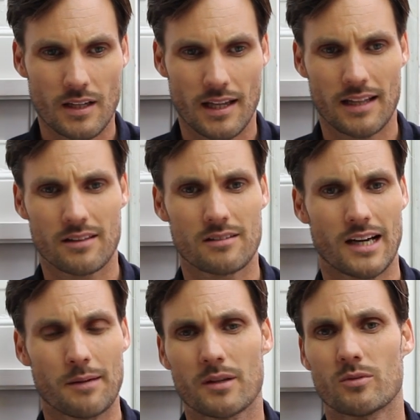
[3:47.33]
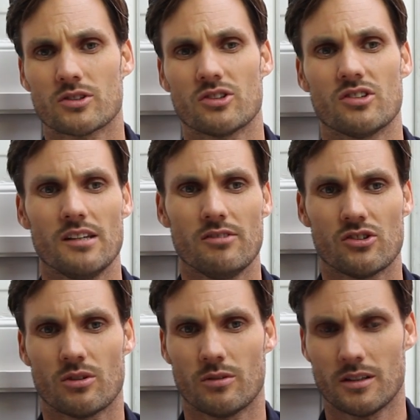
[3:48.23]
And at the time there was a TV
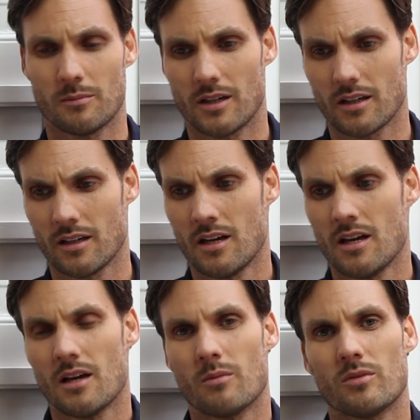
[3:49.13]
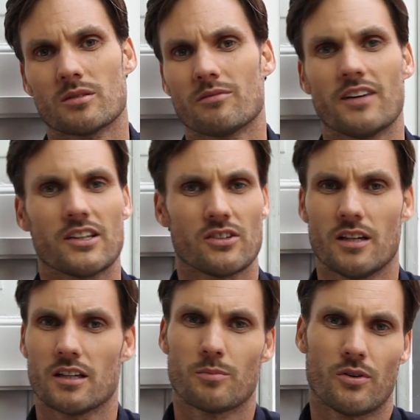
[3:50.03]
show in Denmark with some fashion
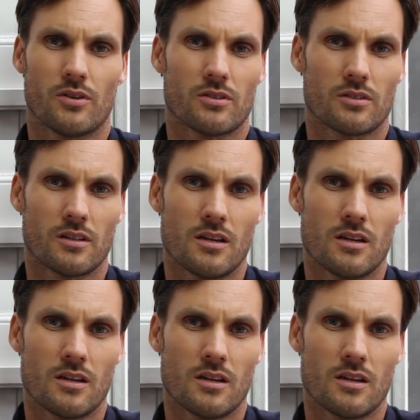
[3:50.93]
experts.